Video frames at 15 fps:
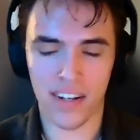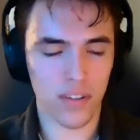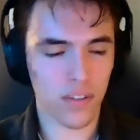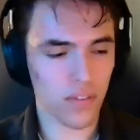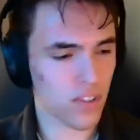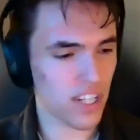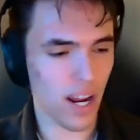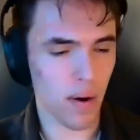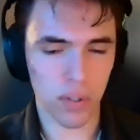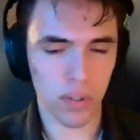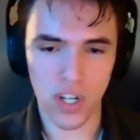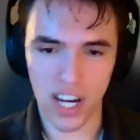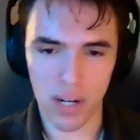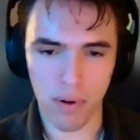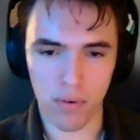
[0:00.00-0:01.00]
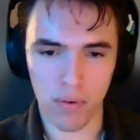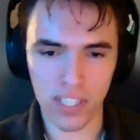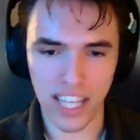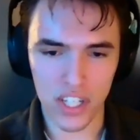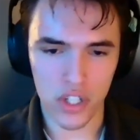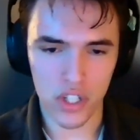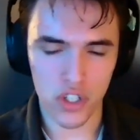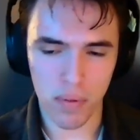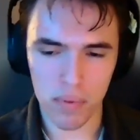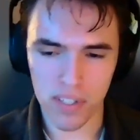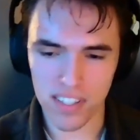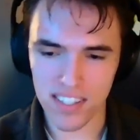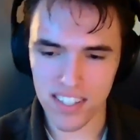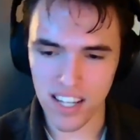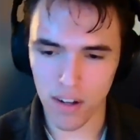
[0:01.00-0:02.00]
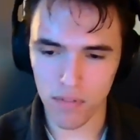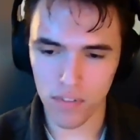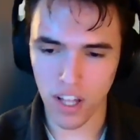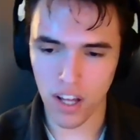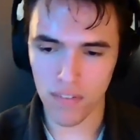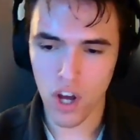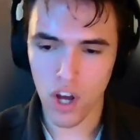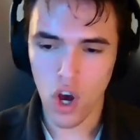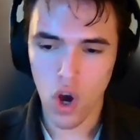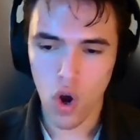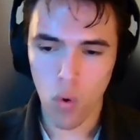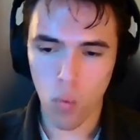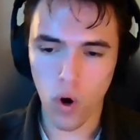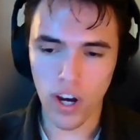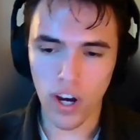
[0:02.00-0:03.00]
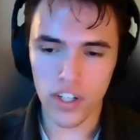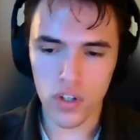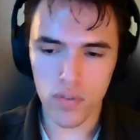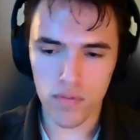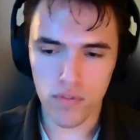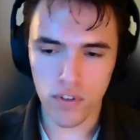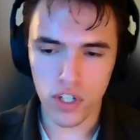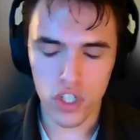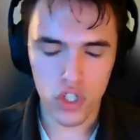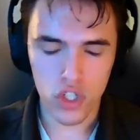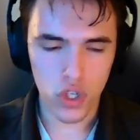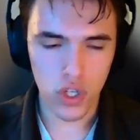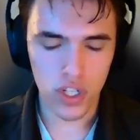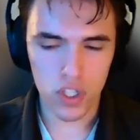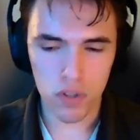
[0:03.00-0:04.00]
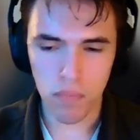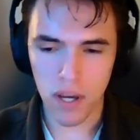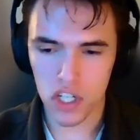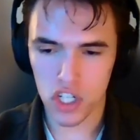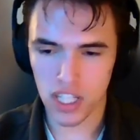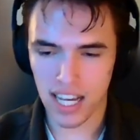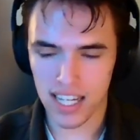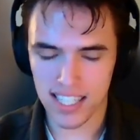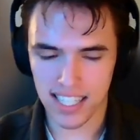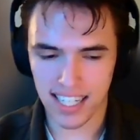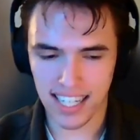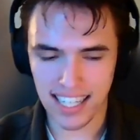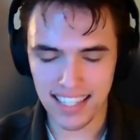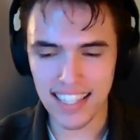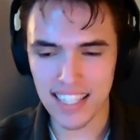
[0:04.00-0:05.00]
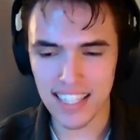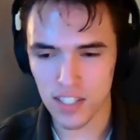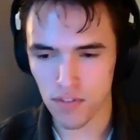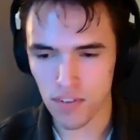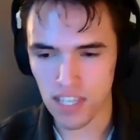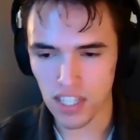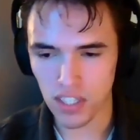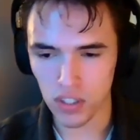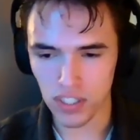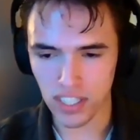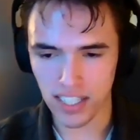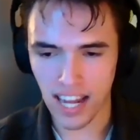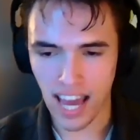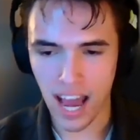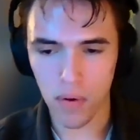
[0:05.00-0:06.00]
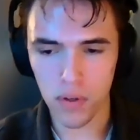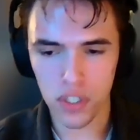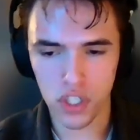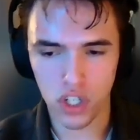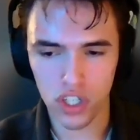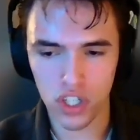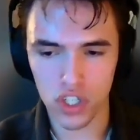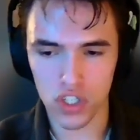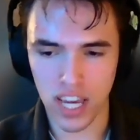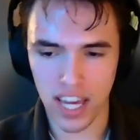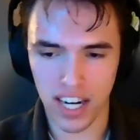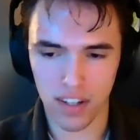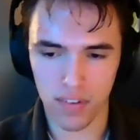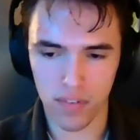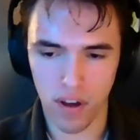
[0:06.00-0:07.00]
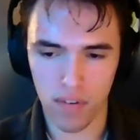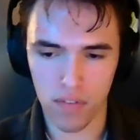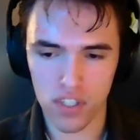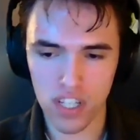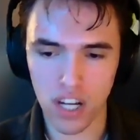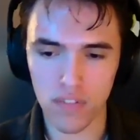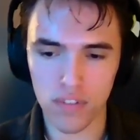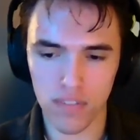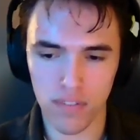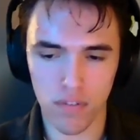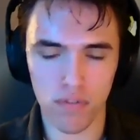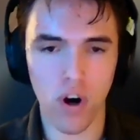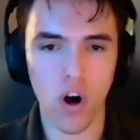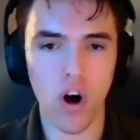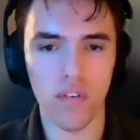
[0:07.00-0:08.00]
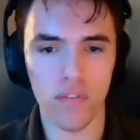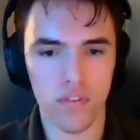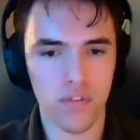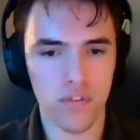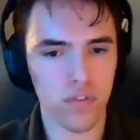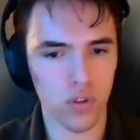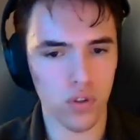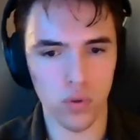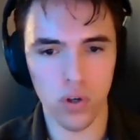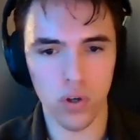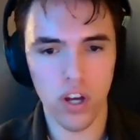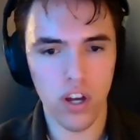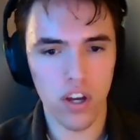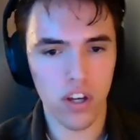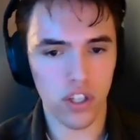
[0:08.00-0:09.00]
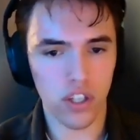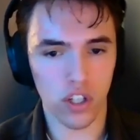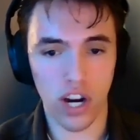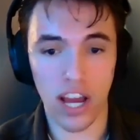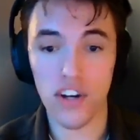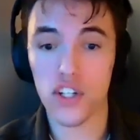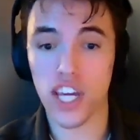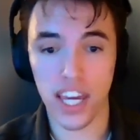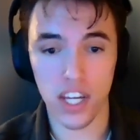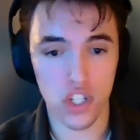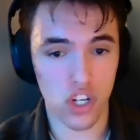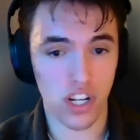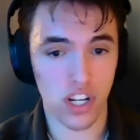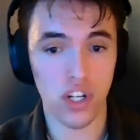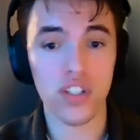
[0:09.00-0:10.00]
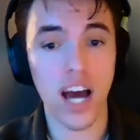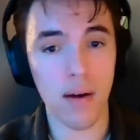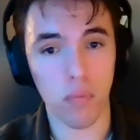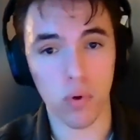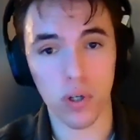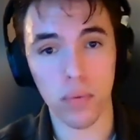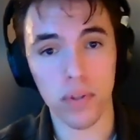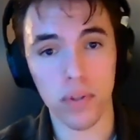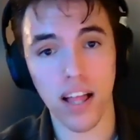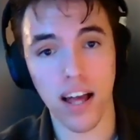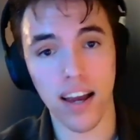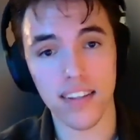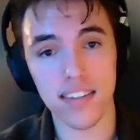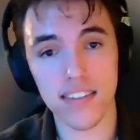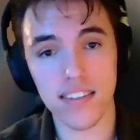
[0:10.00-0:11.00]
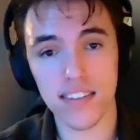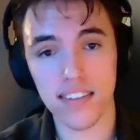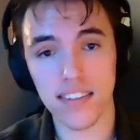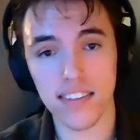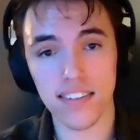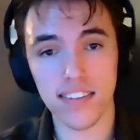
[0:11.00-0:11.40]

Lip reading: And today we're talking about relationships and self-love. What first drew you to specializing in this field, and how has your understanding of self-love evolved through your education and your time working with clients?